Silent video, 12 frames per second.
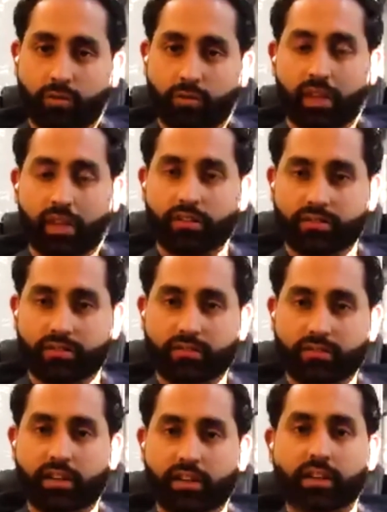or Catalysr didn't
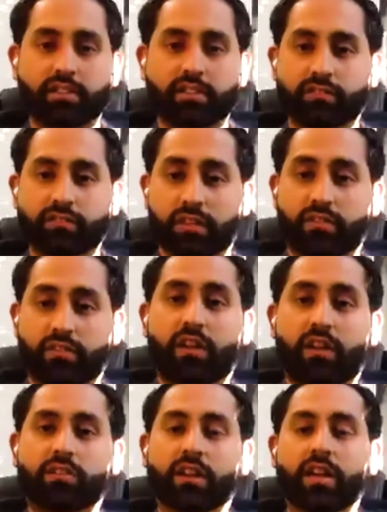have the funding itself to give
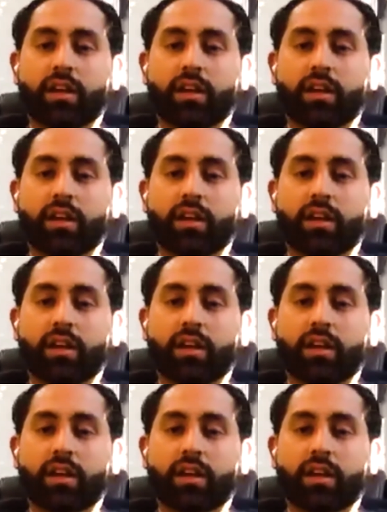out.